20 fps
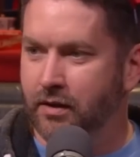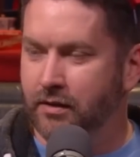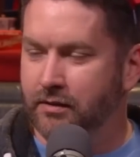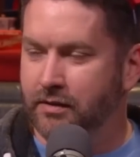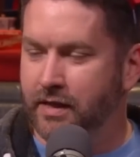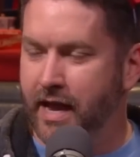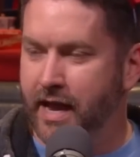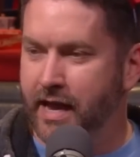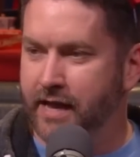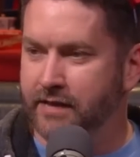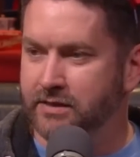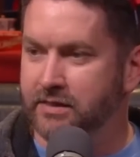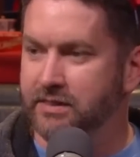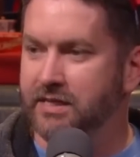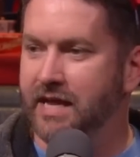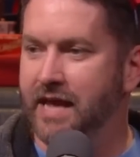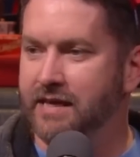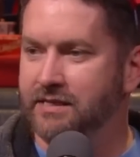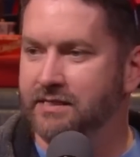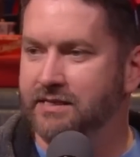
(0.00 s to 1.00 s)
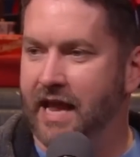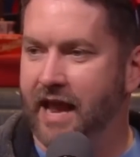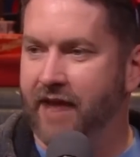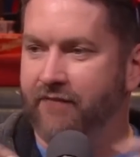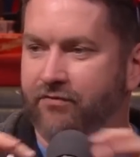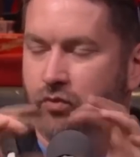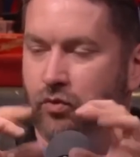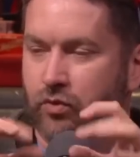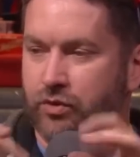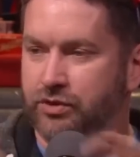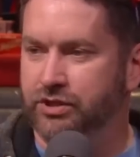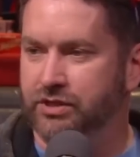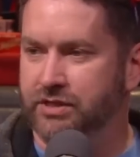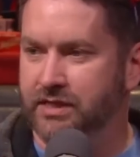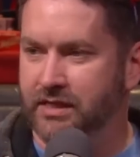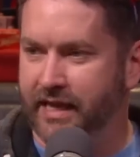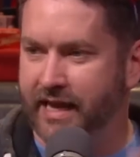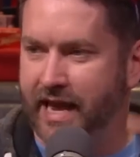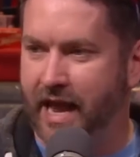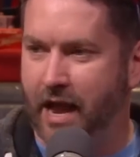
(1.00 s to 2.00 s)
as a test afterwards to
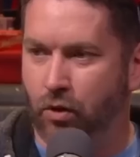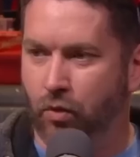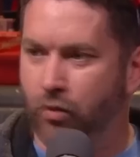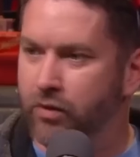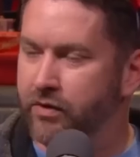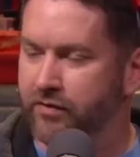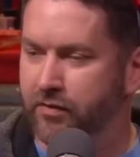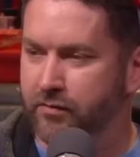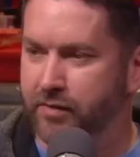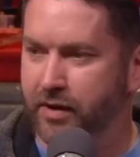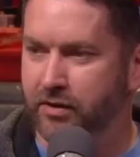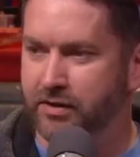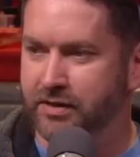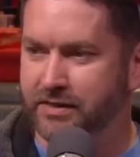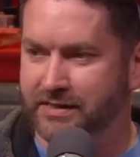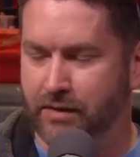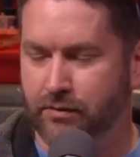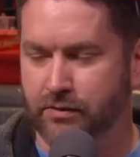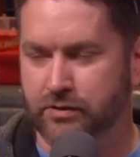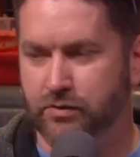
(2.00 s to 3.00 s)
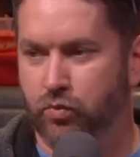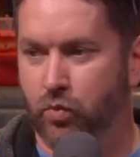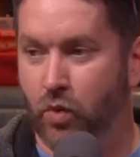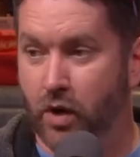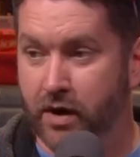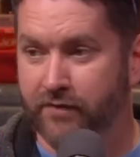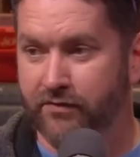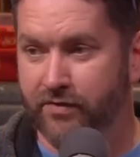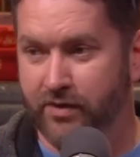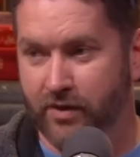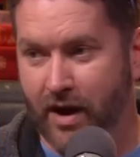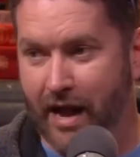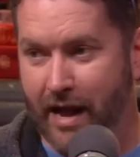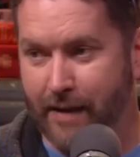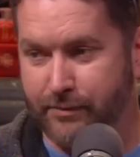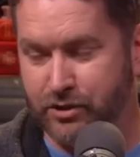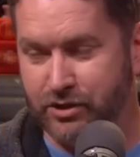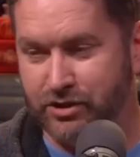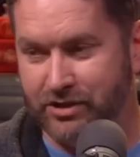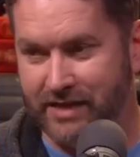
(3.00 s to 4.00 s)
see like how it would have compared because that was one of their
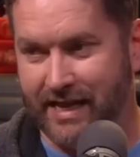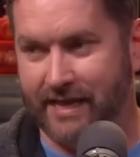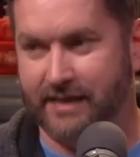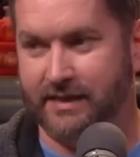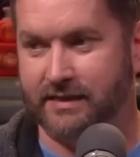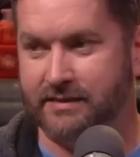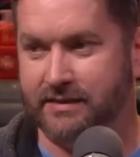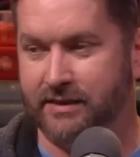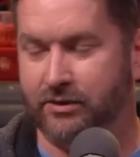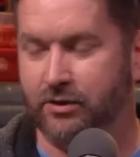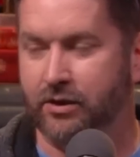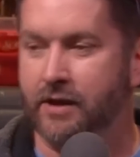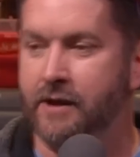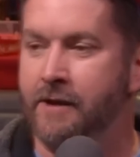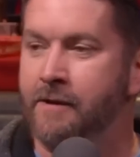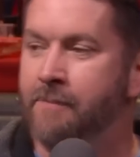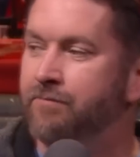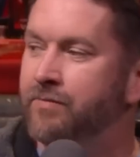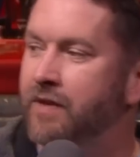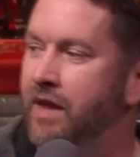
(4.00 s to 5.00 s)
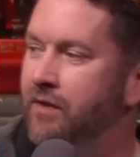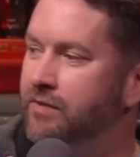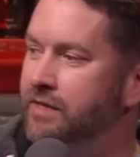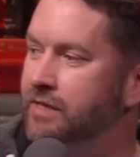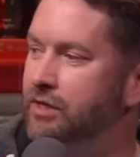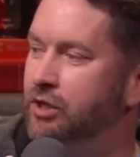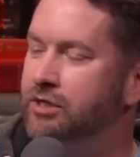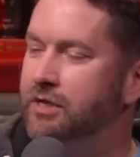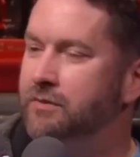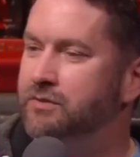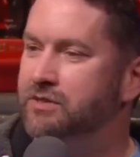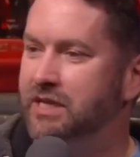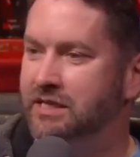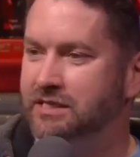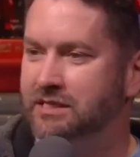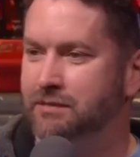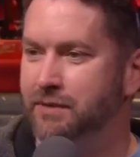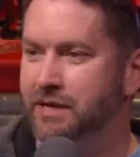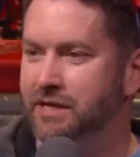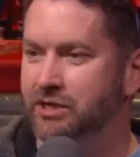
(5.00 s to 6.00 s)
options they had considered. And when they looked up
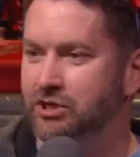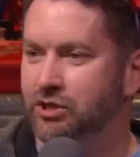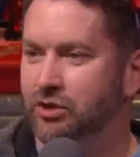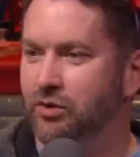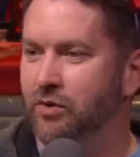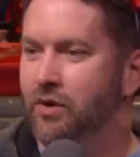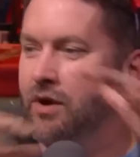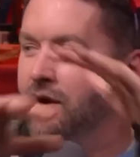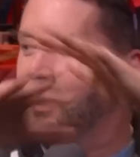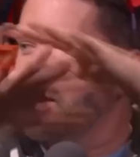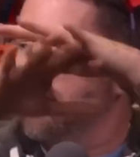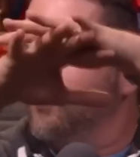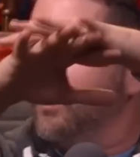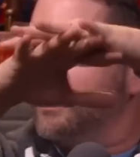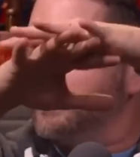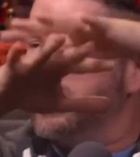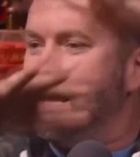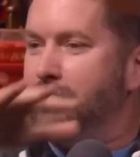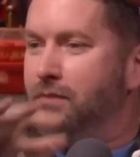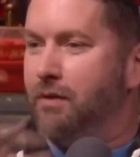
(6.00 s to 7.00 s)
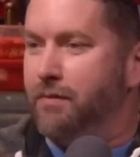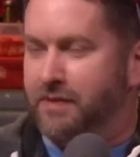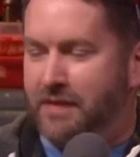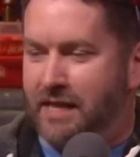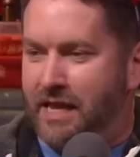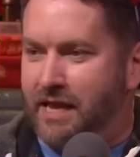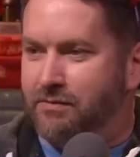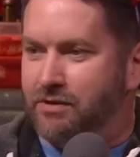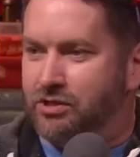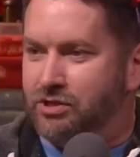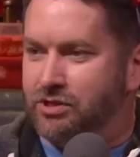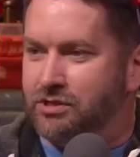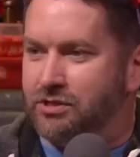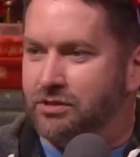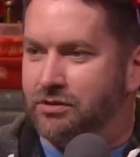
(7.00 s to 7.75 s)
sexy Pikachu, what came up in the image